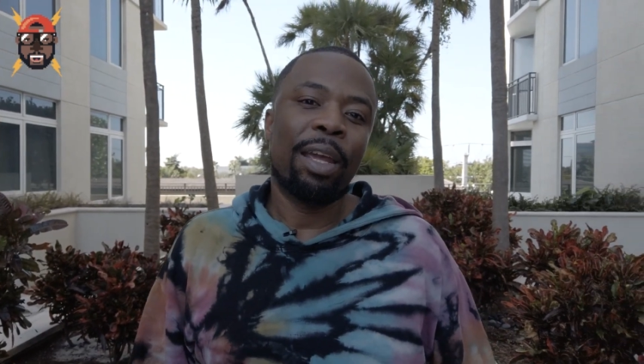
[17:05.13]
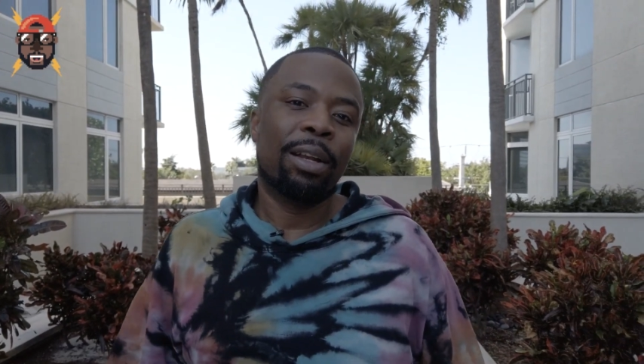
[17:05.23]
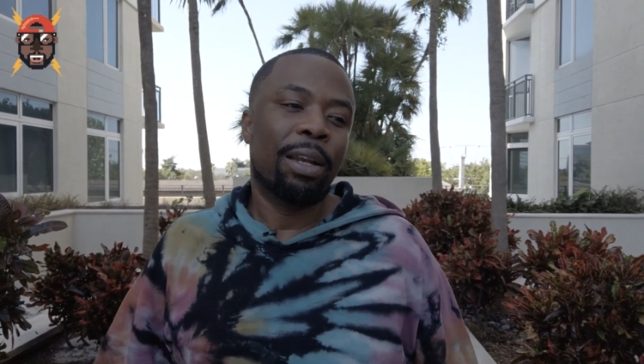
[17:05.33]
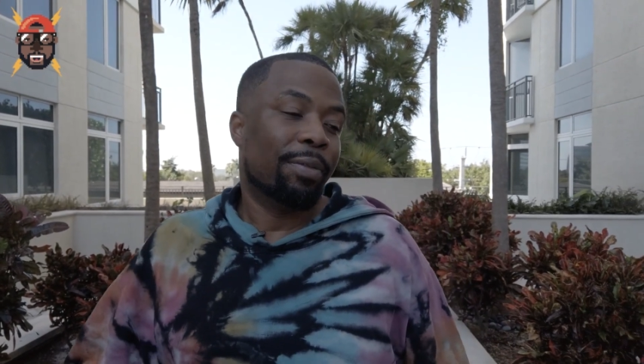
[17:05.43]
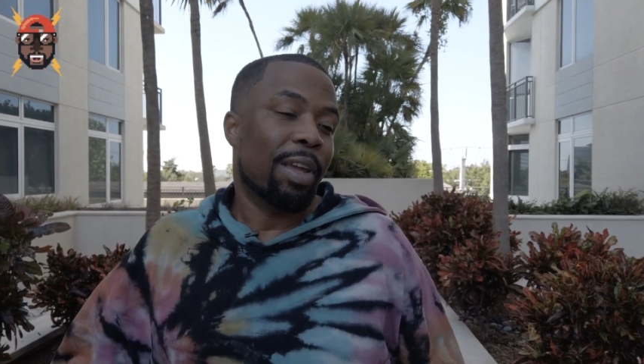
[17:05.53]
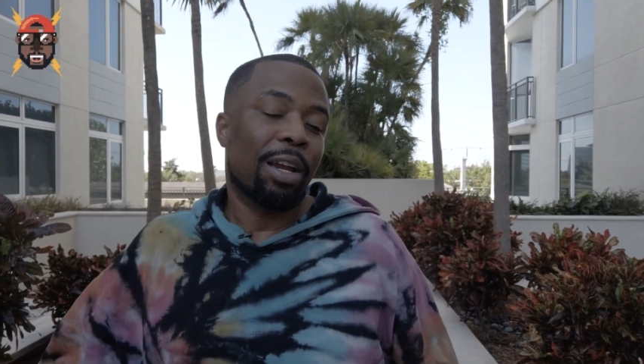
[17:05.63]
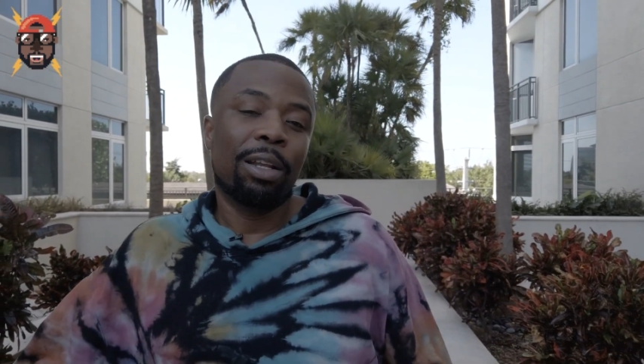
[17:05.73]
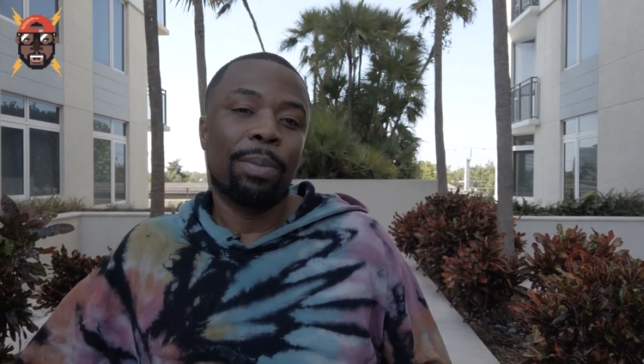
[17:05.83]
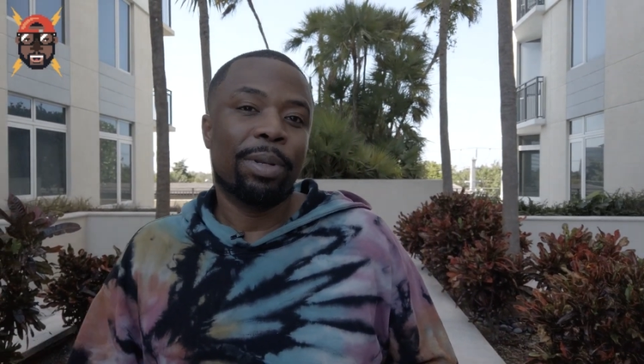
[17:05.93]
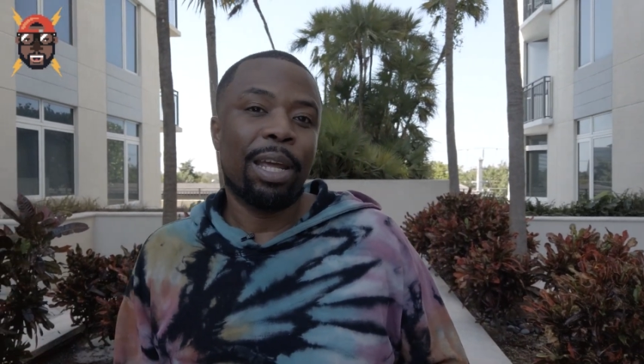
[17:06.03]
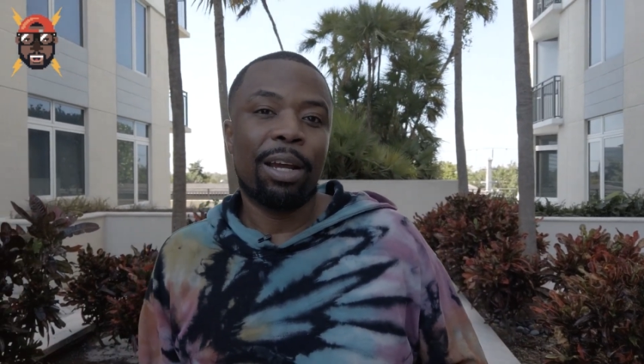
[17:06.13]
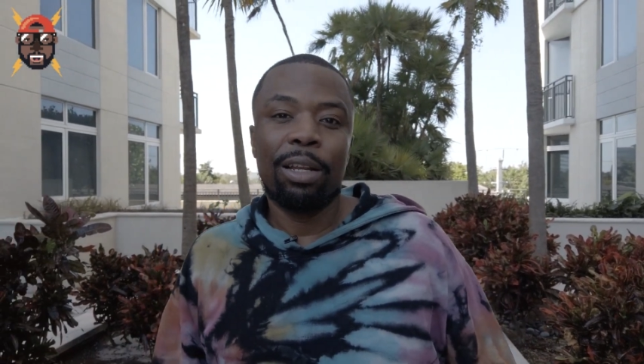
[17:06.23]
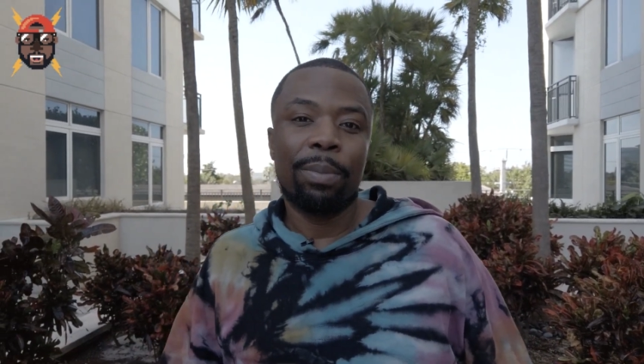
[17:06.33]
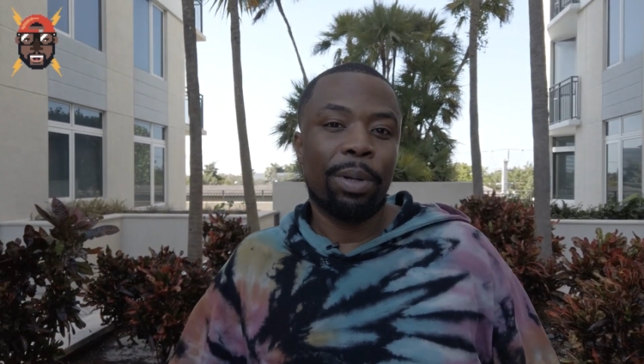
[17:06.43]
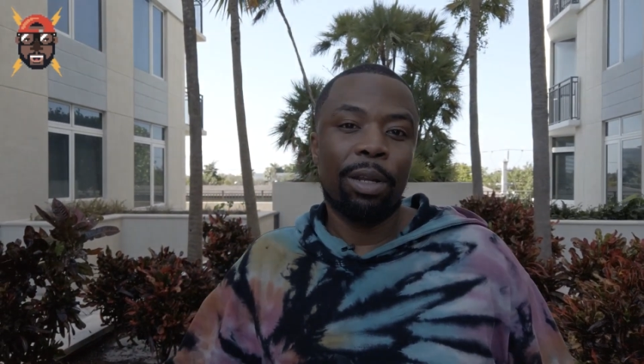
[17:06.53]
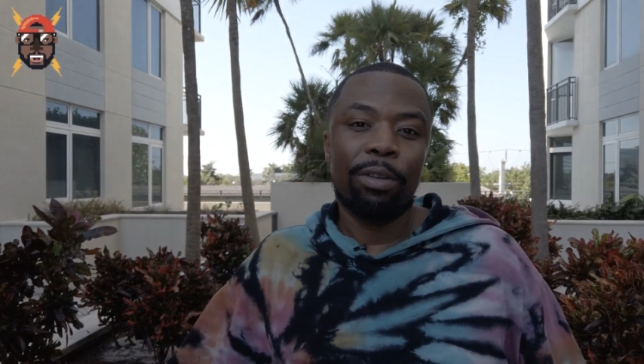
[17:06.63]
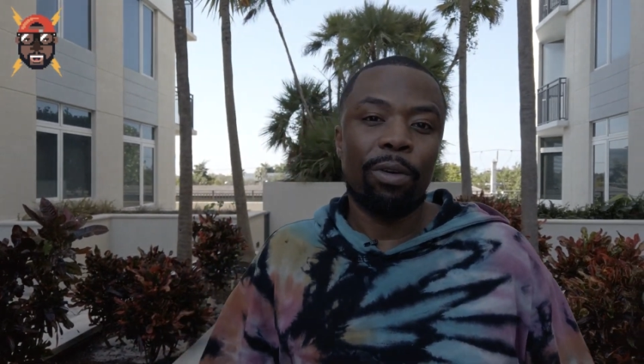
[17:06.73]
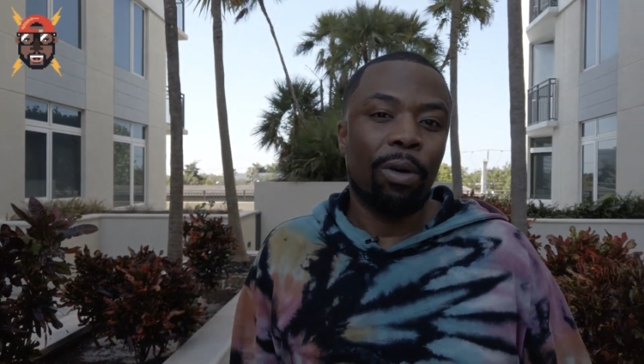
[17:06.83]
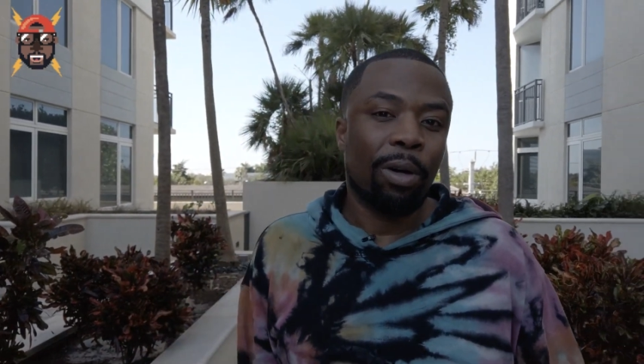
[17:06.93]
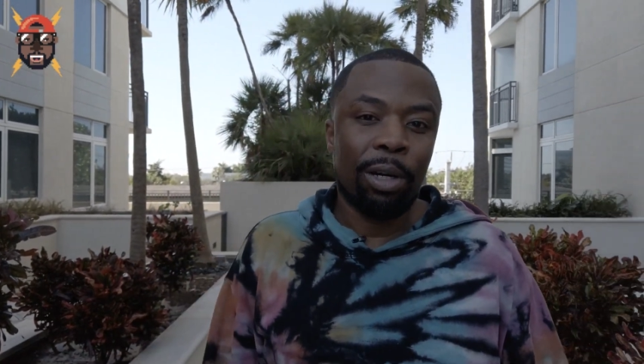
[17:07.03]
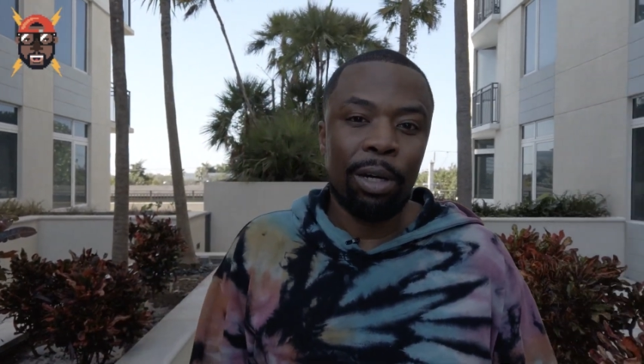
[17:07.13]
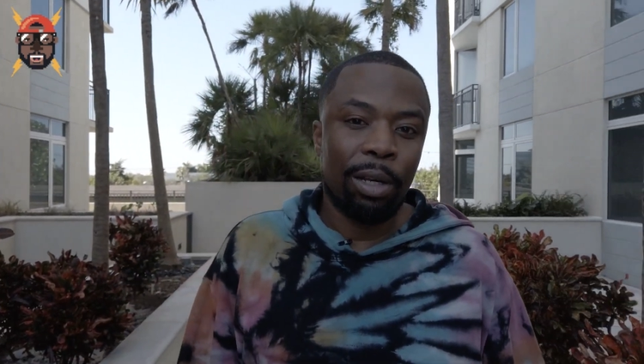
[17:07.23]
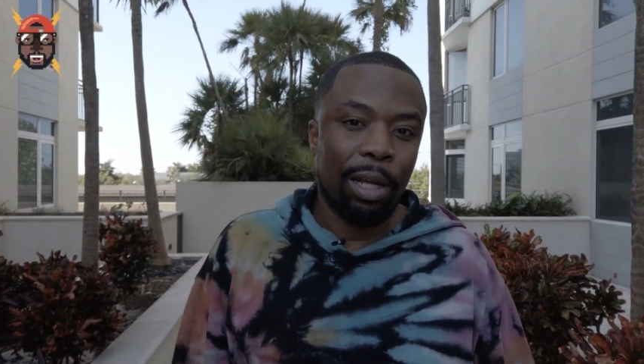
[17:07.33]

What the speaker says: If they clip it, they clip it. It's all good.